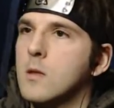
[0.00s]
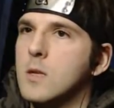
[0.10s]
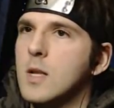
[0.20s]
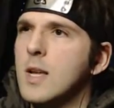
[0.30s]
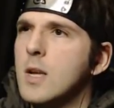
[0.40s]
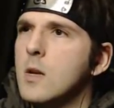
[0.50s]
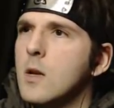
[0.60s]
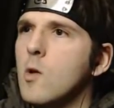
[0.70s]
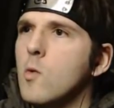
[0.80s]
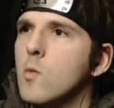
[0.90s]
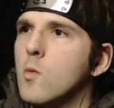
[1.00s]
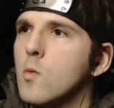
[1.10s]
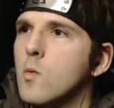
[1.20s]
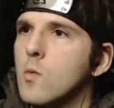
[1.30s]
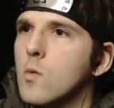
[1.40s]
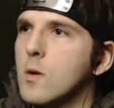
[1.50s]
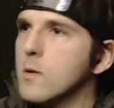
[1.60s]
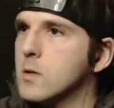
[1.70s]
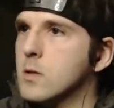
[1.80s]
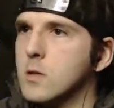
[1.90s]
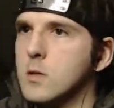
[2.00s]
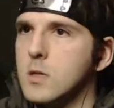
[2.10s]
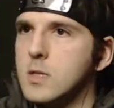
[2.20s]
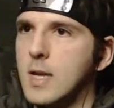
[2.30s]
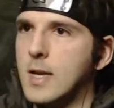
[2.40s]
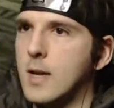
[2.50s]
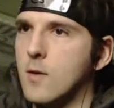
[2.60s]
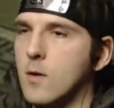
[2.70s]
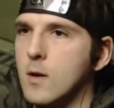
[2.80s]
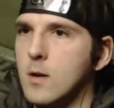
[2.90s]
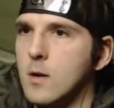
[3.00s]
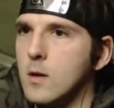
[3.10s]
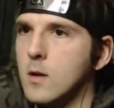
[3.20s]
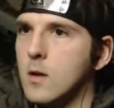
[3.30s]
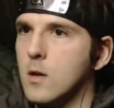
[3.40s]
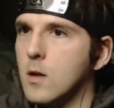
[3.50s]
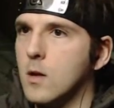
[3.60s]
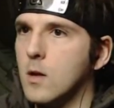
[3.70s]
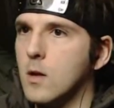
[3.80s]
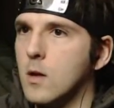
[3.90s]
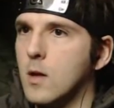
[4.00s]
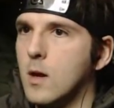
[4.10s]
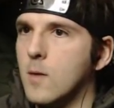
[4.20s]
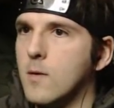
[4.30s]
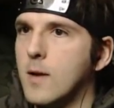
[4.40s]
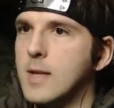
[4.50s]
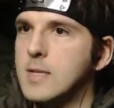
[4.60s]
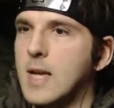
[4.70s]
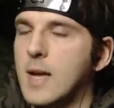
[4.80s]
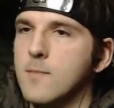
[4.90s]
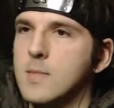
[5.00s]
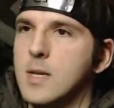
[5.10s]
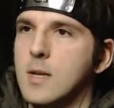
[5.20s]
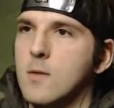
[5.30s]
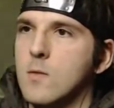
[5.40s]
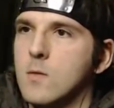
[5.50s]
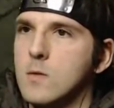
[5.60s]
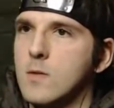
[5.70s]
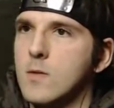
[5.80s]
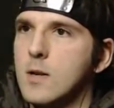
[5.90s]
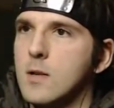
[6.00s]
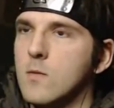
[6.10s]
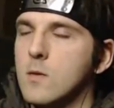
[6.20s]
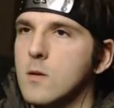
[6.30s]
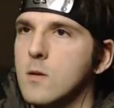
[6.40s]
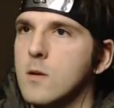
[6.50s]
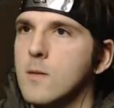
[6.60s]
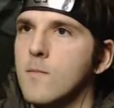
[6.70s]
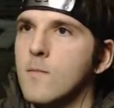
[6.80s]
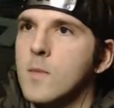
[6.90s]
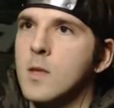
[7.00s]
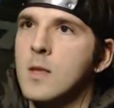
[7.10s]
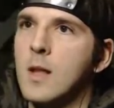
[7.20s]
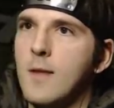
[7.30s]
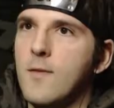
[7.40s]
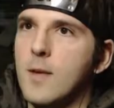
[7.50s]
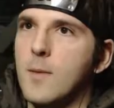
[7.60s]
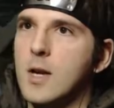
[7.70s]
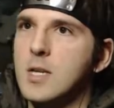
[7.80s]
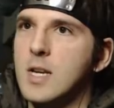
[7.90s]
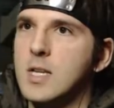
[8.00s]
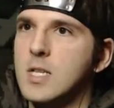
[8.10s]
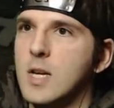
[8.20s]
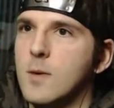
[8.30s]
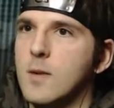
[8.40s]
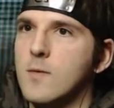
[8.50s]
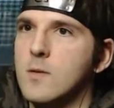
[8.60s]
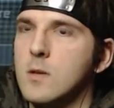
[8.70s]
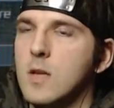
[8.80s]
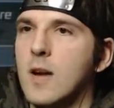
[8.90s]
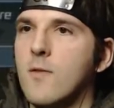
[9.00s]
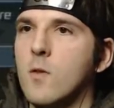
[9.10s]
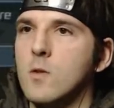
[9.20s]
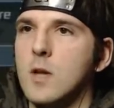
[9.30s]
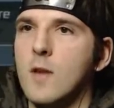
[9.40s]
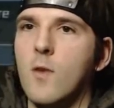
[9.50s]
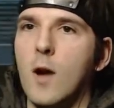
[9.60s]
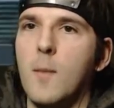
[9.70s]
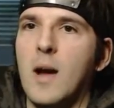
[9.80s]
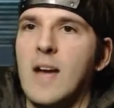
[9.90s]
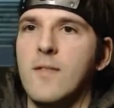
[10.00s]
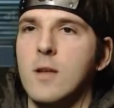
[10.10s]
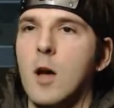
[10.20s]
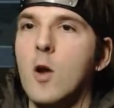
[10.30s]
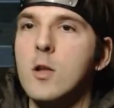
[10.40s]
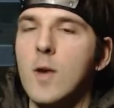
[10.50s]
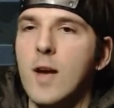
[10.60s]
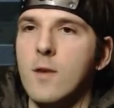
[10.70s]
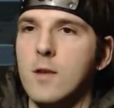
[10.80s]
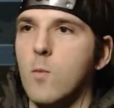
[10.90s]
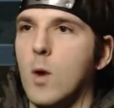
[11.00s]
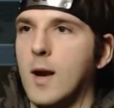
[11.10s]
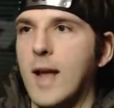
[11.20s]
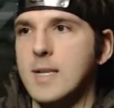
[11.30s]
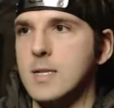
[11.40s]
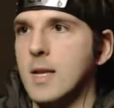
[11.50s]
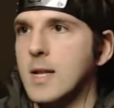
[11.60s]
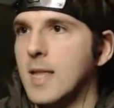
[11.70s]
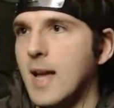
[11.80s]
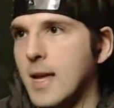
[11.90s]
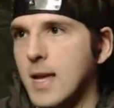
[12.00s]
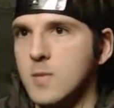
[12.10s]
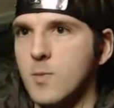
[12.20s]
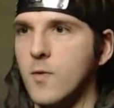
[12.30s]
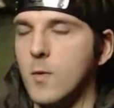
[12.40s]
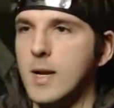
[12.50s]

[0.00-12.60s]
Did I get oh, I should say here, right? Upgrades empty. Is that right? Now that I think about it, I should actually check my Yeah, I thought so. I thought I might have it. Oh, no, I do have I have one. Excellent. In that case, before we